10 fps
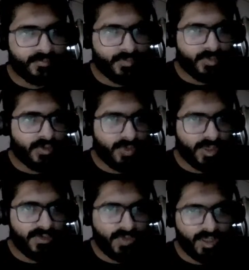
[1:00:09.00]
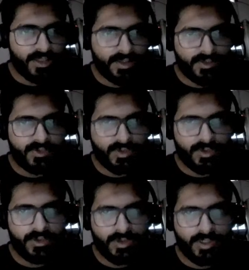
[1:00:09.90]
Now what is set?
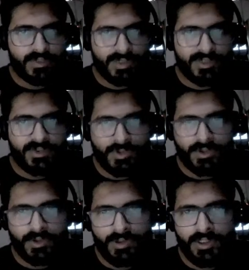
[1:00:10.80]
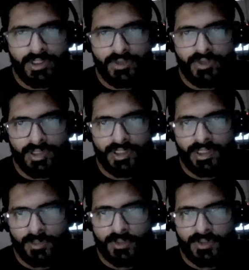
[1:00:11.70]
So it will store only unique
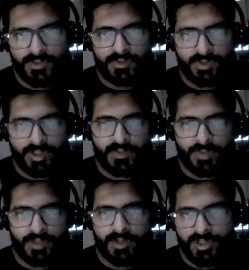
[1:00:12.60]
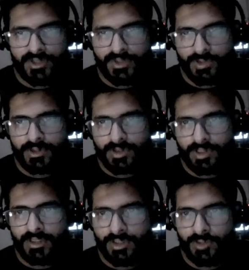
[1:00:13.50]
elements. It will not store
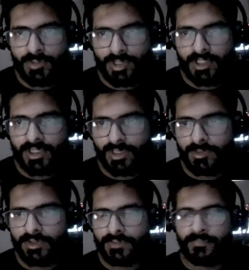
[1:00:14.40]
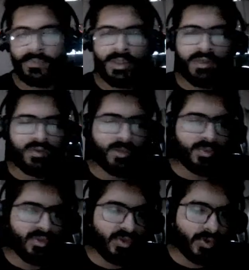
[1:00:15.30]
any duplicate elements. Suppose
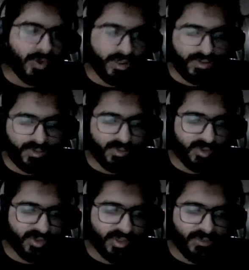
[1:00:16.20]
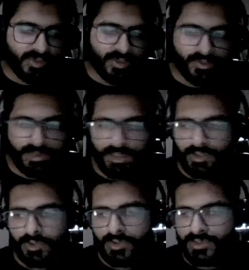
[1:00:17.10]
you got some question where you need
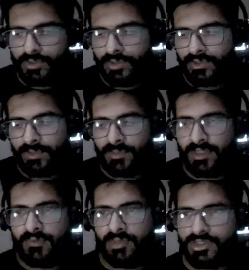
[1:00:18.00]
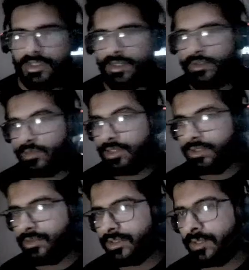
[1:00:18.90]
to store something which are unique,
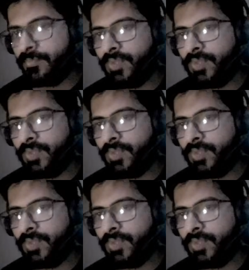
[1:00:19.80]
okay?